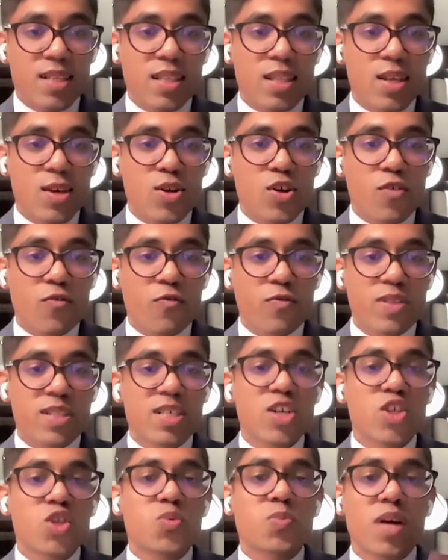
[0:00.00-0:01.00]
Think of
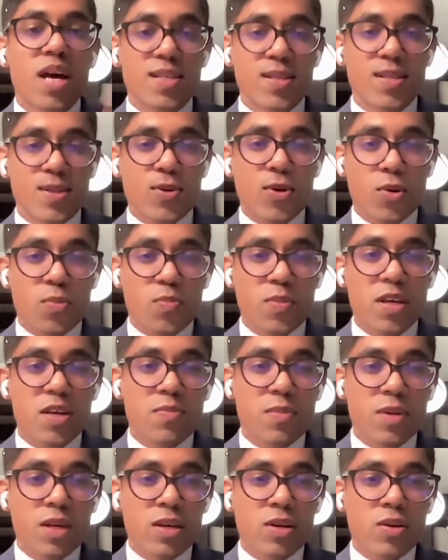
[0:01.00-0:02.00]
surge pricing on
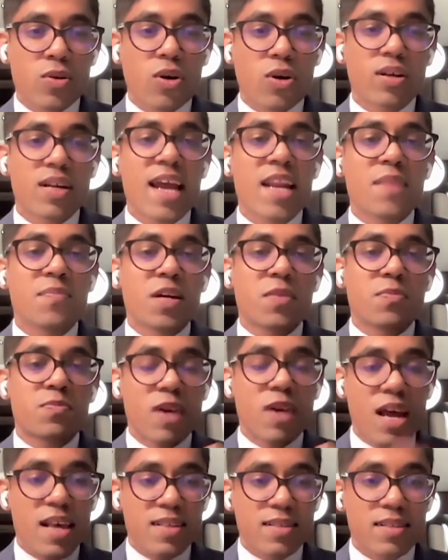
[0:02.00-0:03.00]
PickMe or dynamic
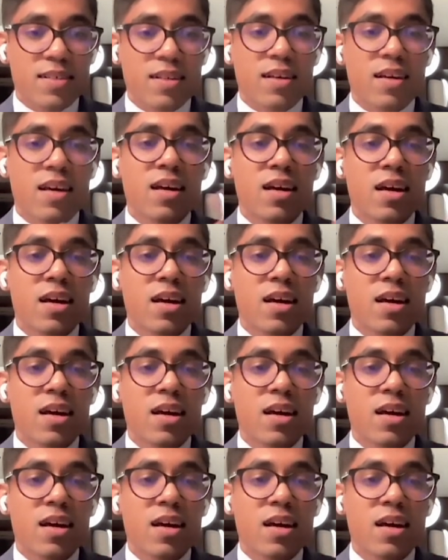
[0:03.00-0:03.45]
pricing